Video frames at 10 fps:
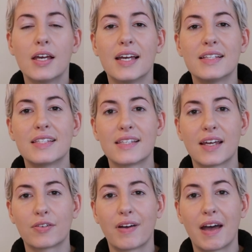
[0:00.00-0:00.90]

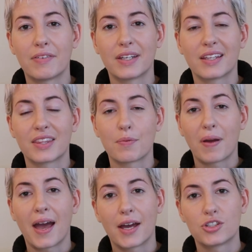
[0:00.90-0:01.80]
Instead of having the
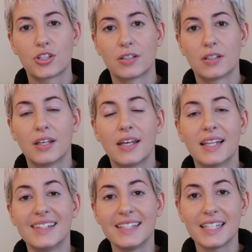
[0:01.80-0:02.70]
passion
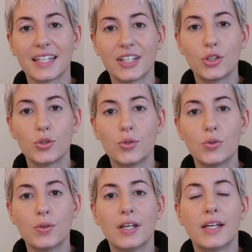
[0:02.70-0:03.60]
leading you